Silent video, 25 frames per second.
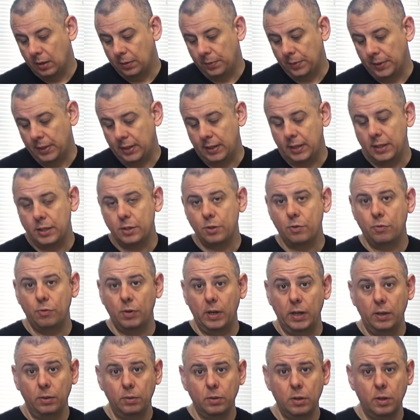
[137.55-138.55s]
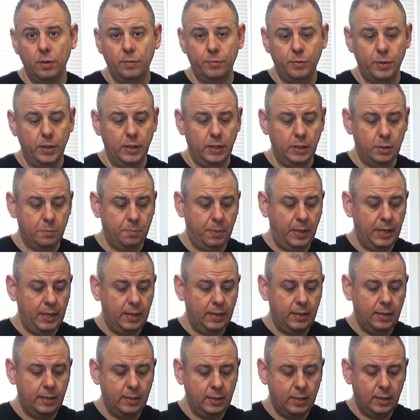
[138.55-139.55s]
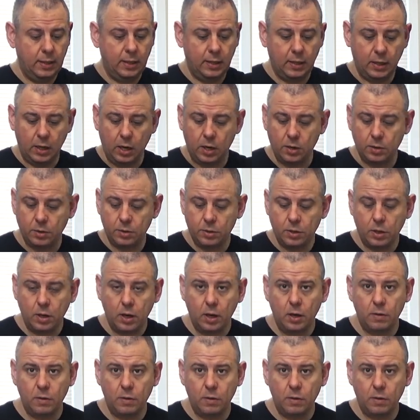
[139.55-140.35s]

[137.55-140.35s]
with this grill covering the speakers that goes